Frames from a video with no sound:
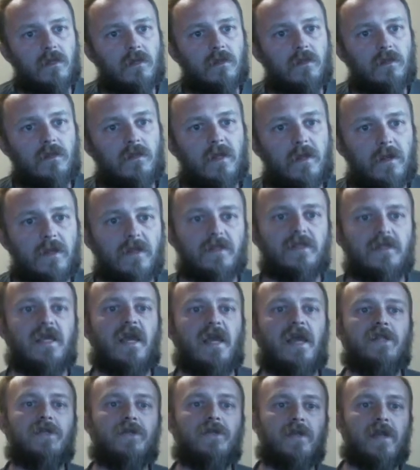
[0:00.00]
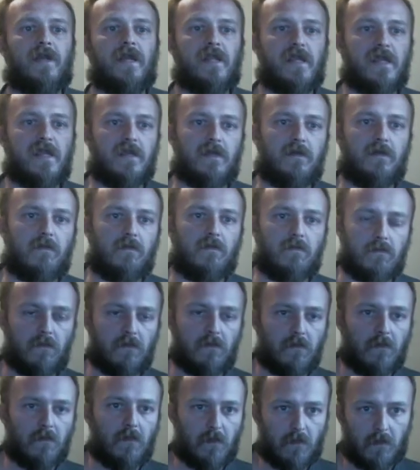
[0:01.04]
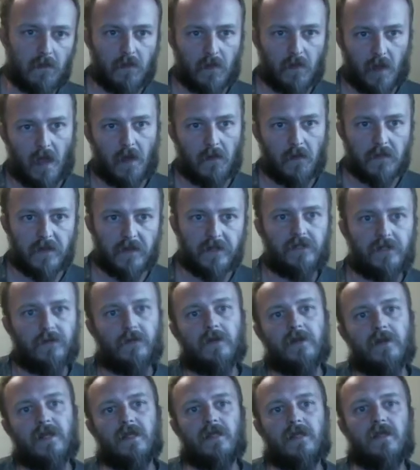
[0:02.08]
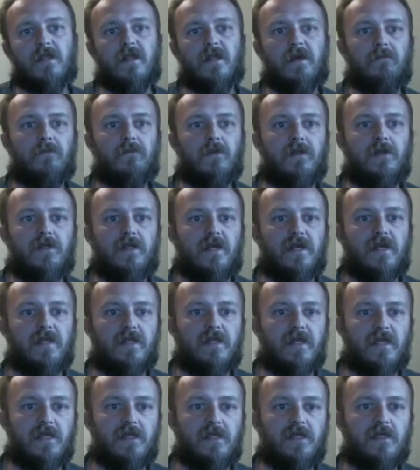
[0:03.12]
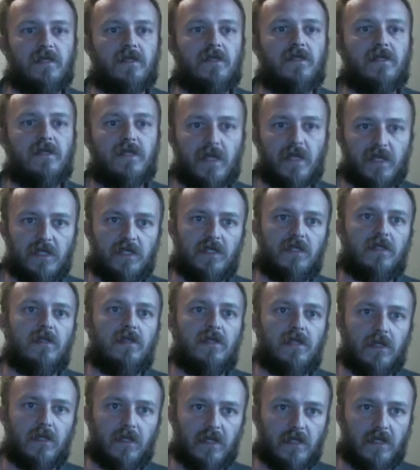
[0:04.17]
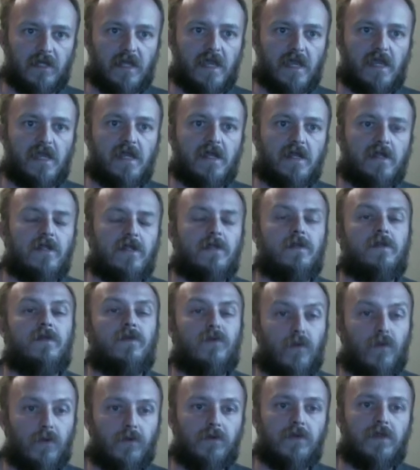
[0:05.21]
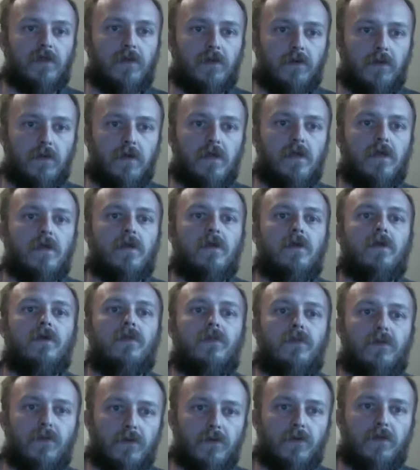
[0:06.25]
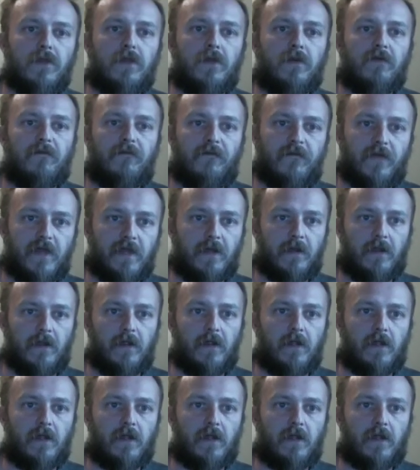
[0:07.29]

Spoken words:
They're exaggerating a majority of the numbers on this just so that they can control you through your fear.